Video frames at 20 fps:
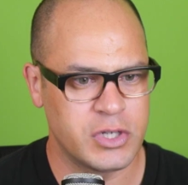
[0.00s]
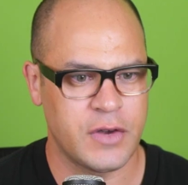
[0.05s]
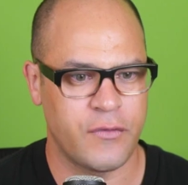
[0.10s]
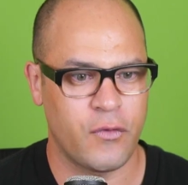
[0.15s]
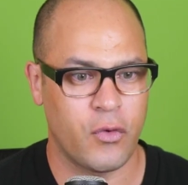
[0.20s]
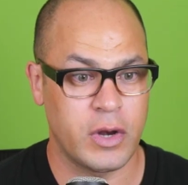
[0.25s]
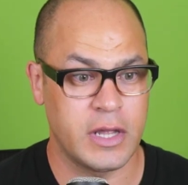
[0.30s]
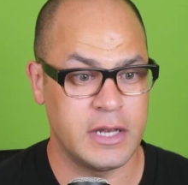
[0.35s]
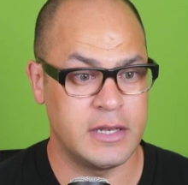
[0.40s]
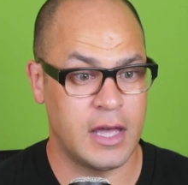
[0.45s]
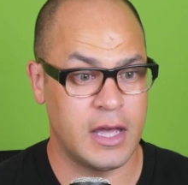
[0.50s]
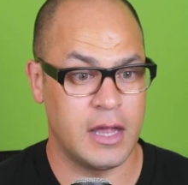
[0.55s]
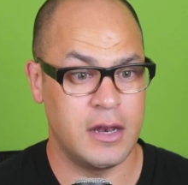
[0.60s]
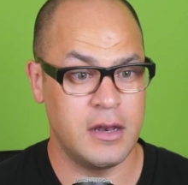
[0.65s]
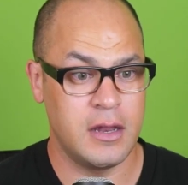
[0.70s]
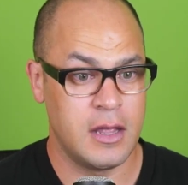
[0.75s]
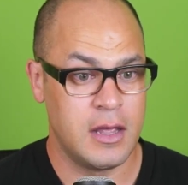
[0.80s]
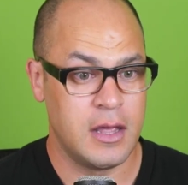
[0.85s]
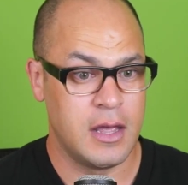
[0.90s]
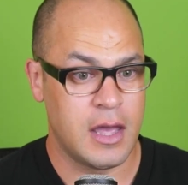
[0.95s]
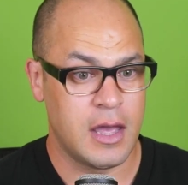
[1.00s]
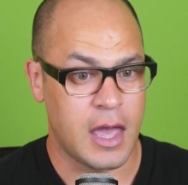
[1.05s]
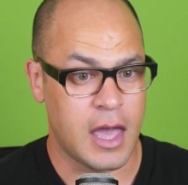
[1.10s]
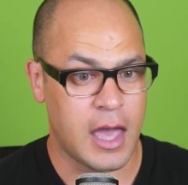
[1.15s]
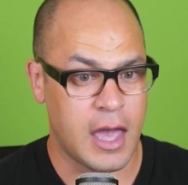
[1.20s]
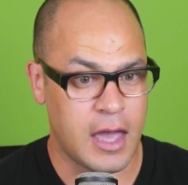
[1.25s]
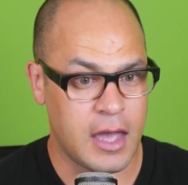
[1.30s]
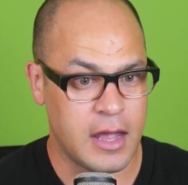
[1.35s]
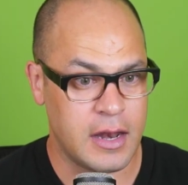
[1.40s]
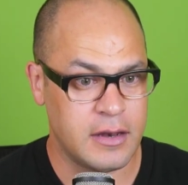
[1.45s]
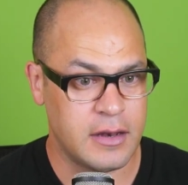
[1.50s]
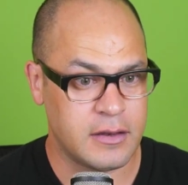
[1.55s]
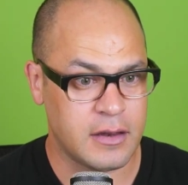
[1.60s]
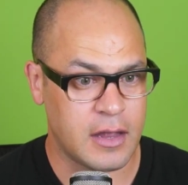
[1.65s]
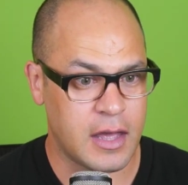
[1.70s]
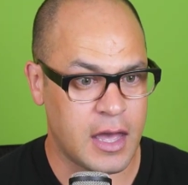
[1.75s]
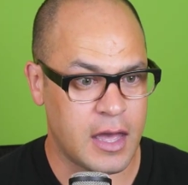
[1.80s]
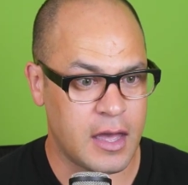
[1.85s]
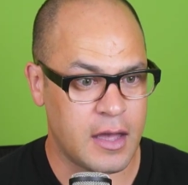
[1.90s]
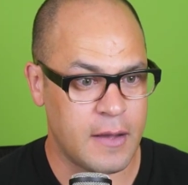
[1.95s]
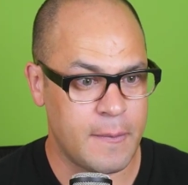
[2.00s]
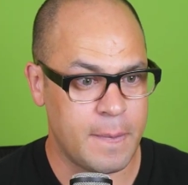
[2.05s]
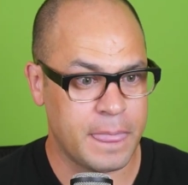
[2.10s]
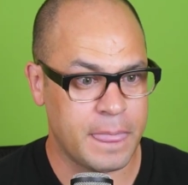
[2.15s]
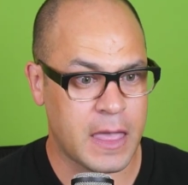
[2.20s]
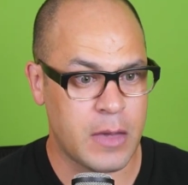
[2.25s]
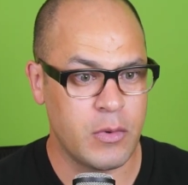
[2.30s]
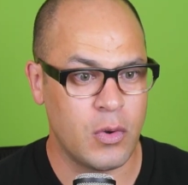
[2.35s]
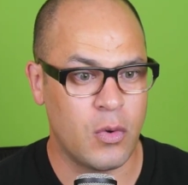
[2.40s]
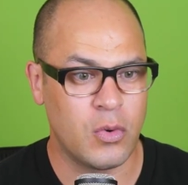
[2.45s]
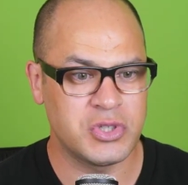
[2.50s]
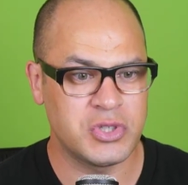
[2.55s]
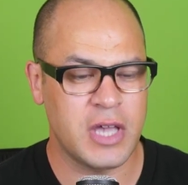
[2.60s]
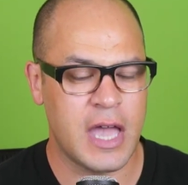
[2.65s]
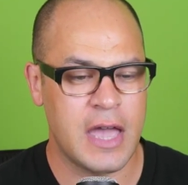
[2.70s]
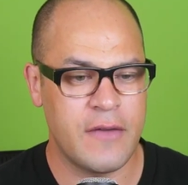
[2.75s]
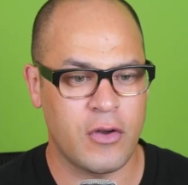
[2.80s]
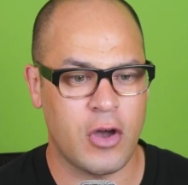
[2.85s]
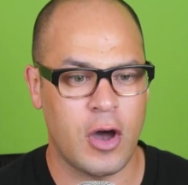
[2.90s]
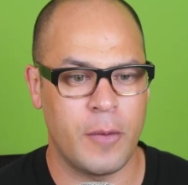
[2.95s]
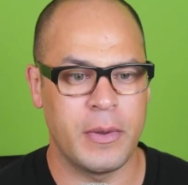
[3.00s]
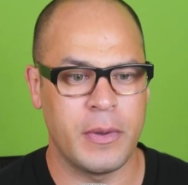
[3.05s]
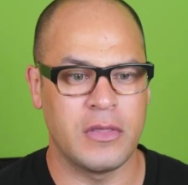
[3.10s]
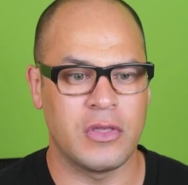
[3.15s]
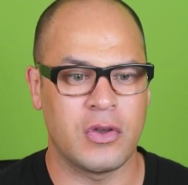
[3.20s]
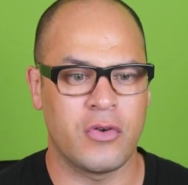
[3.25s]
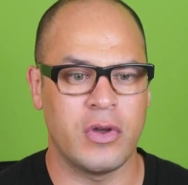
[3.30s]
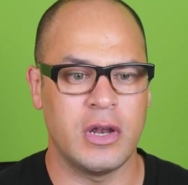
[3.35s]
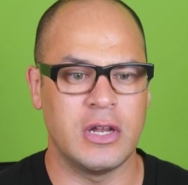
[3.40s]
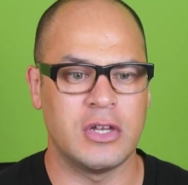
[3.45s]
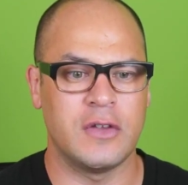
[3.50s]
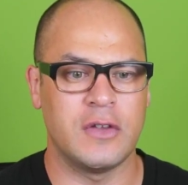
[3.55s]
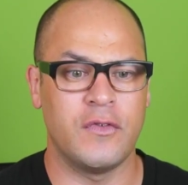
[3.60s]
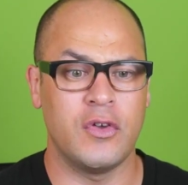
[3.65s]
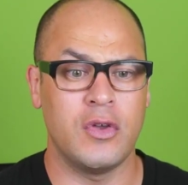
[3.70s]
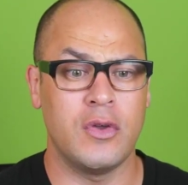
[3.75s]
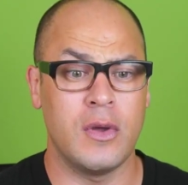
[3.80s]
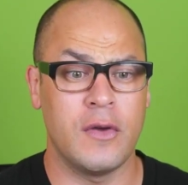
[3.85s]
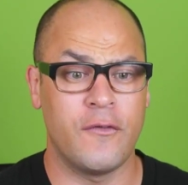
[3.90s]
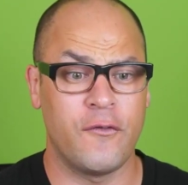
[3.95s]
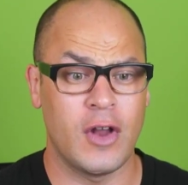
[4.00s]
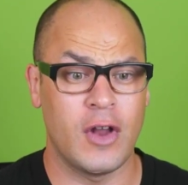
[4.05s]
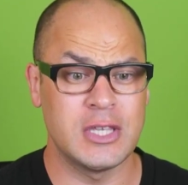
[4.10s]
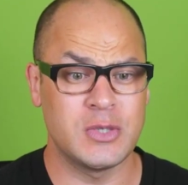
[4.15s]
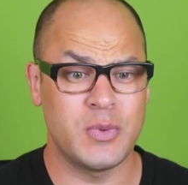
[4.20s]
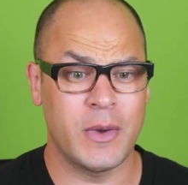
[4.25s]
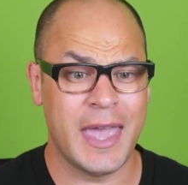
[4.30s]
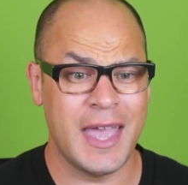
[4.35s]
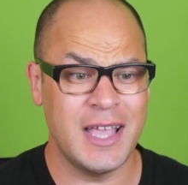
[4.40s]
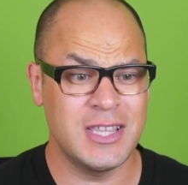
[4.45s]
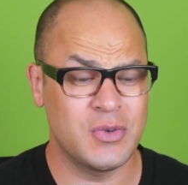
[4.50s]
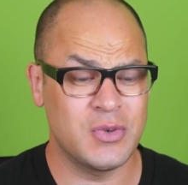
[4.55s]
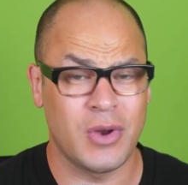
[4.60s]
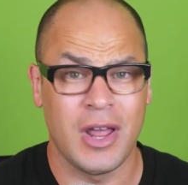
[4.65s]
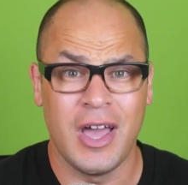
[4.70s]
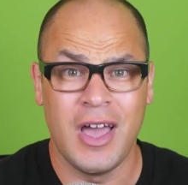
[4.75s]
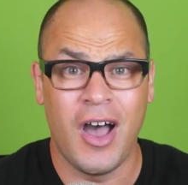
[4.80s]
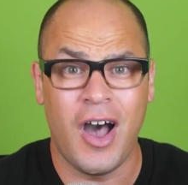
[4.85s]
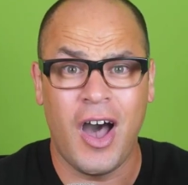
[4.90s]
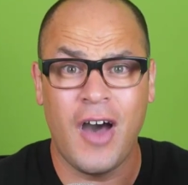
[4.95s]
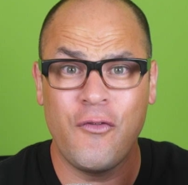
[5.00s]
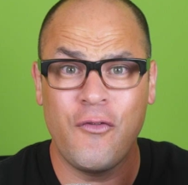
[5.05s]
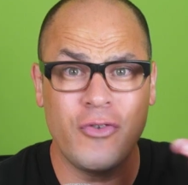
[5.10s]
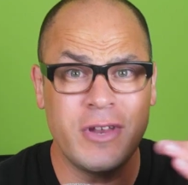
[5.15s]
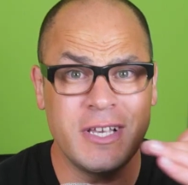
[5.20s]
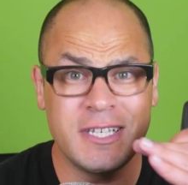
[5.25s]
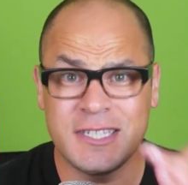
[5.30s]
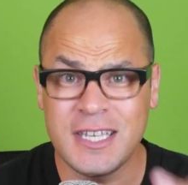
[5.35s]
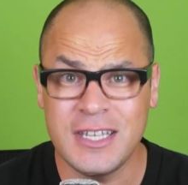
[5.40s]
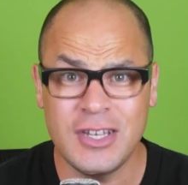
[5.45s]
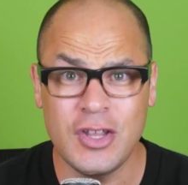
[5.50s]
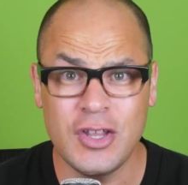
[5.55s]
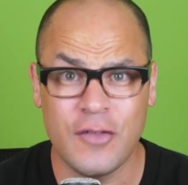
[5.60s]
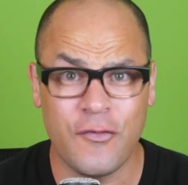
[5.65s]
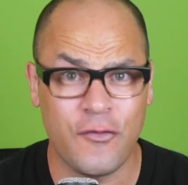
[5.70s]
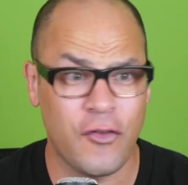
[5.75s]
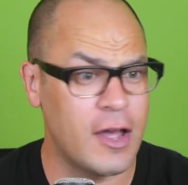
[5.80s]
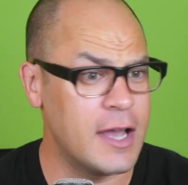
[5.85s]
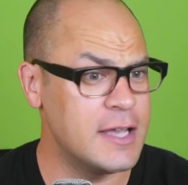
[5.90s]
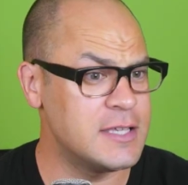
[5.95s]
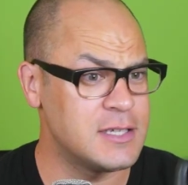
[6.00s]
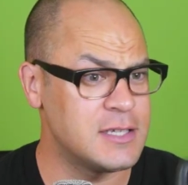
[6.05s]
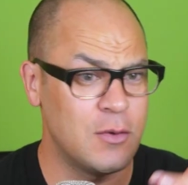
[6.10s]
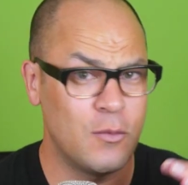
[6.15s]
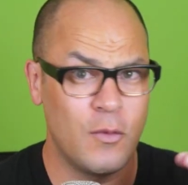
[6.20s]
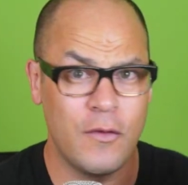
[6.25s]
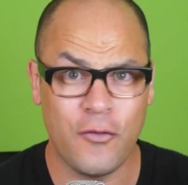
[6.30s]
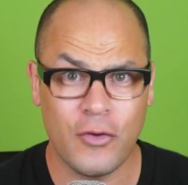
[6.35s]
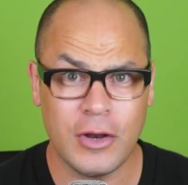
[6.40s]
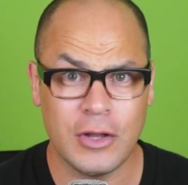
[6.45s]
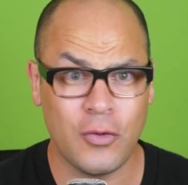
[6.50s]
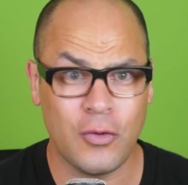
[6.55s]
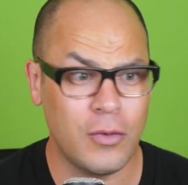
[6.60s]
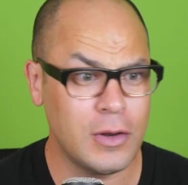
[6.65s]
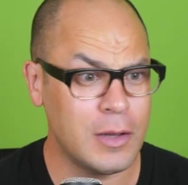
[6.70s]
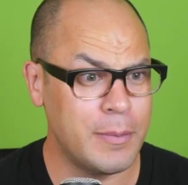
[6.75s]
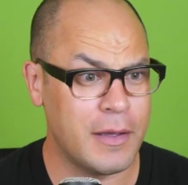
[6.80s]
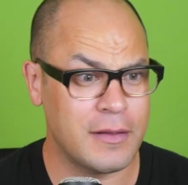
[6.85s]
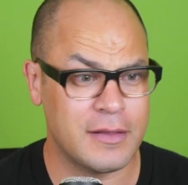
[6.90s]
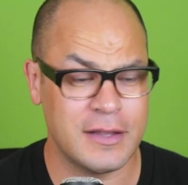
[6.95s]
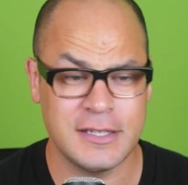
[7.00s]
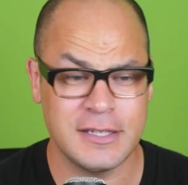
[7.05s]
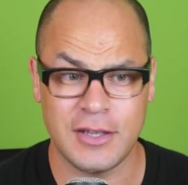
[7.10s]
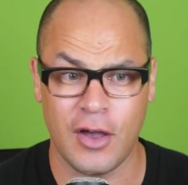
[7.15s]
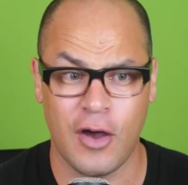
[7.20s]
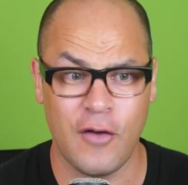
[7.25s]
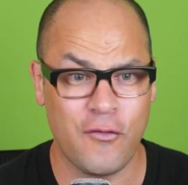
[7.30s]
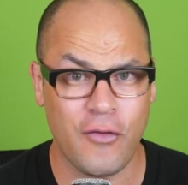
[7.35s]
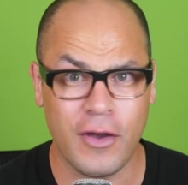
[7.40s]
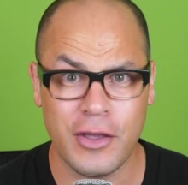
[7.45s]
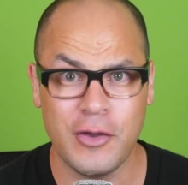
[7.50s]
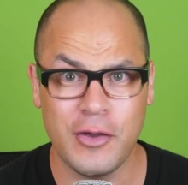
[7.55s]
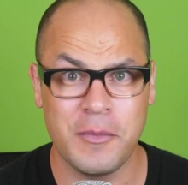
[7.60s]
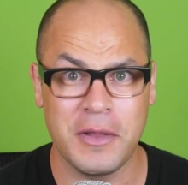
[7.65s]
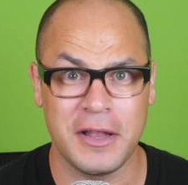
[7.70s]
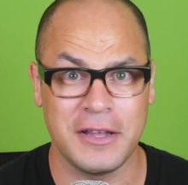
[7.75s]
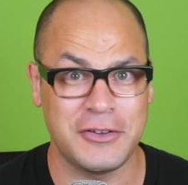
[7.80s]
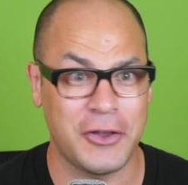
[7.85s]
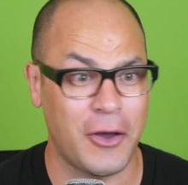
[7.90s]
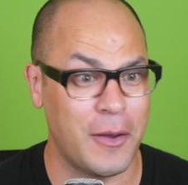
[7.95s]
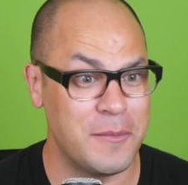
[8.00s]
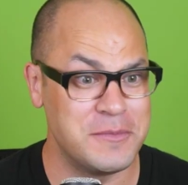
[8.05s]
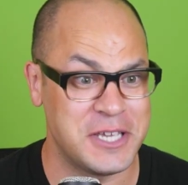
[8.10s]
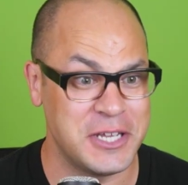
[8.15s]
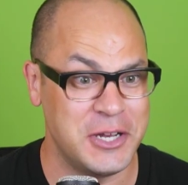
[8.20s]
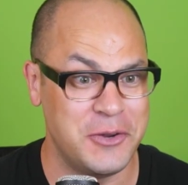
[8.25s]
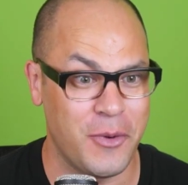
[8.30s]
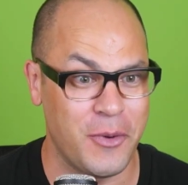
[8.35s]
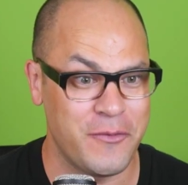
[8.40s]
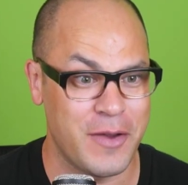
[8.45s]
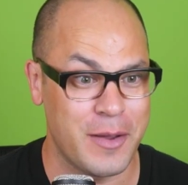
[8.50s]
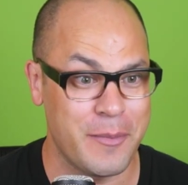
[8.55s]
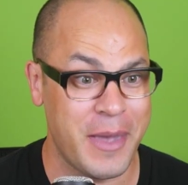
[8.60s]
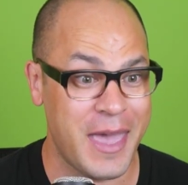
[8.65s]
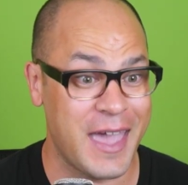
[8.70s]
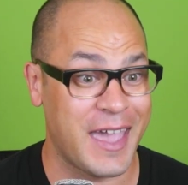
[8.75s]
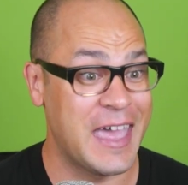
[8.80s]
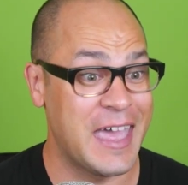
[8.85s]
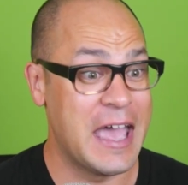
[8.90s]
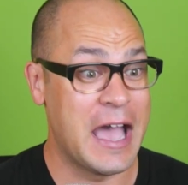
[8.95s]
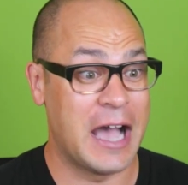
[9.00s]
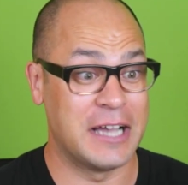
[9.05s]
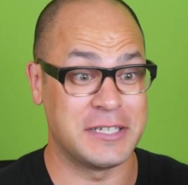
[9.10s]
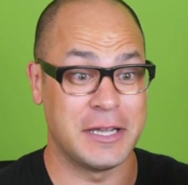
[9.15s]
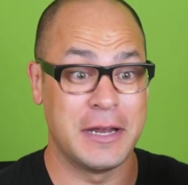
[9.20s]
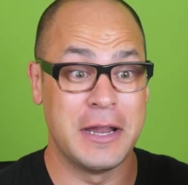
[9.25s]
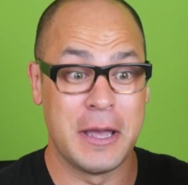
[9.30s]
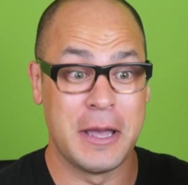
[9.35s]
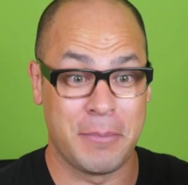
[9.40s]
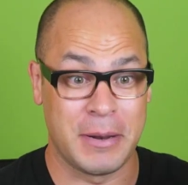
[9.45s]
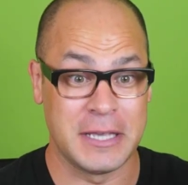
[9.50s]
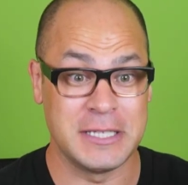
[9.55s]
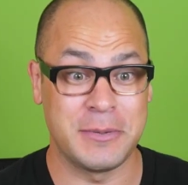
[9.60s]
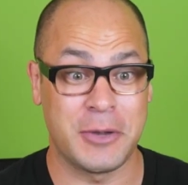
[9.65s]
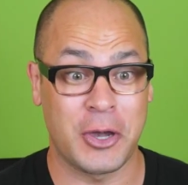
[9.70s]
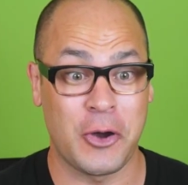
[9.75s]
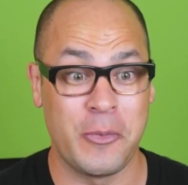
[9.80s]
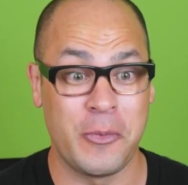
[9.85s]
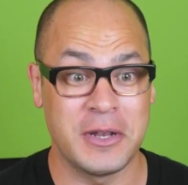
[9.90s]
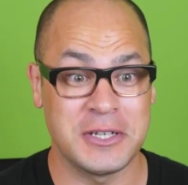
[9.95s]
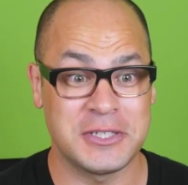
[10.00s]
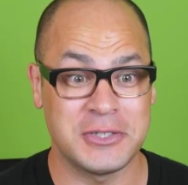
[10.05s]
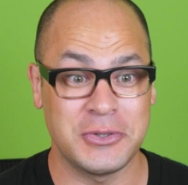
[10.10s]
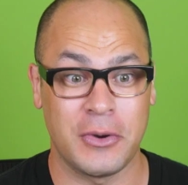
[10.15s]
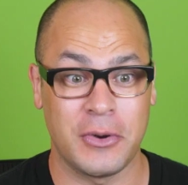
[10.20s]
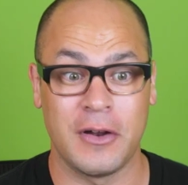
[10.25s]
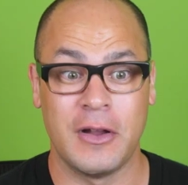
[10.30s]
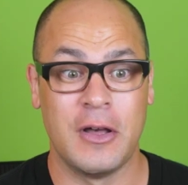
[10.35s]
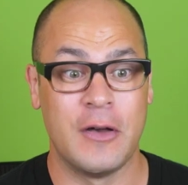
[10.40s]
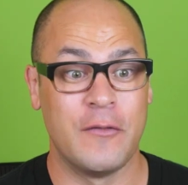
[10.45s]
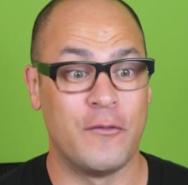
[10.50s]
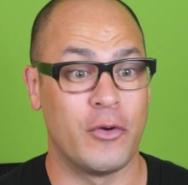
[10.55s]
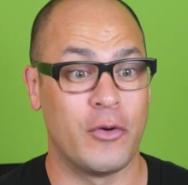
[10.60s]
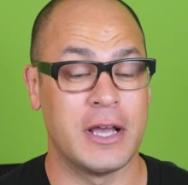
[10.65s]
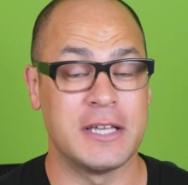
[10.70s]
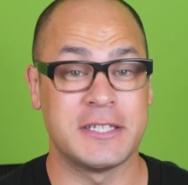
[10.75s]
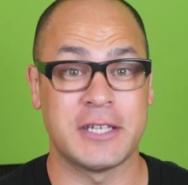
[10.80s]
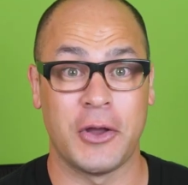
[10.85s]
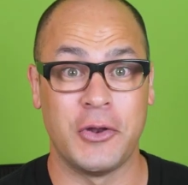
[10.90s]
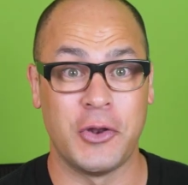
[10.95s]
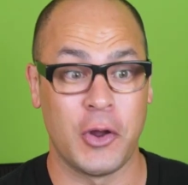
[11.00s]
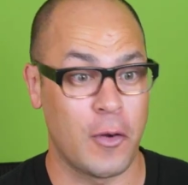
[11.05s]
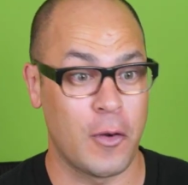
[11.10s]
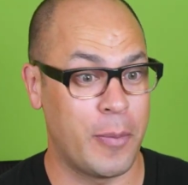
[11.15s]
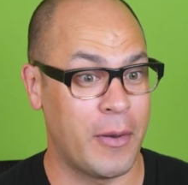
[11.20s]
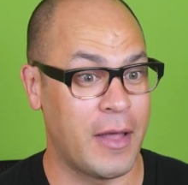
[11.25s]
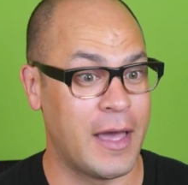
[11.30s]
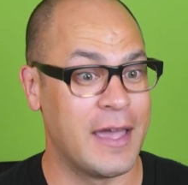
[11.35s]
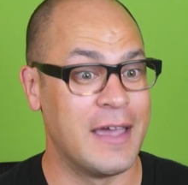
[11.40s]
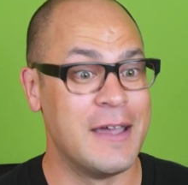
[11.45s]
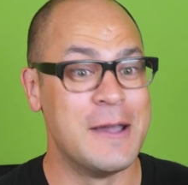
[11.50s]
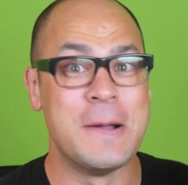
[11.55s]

I've already done. And can we also have a copy of the credit to view your flights were cancelled? I've already sent you the flights. We've already talked about this. I've rang you a million times and you won't ring back. I said, please call me to sort. 4 days ago, no reply.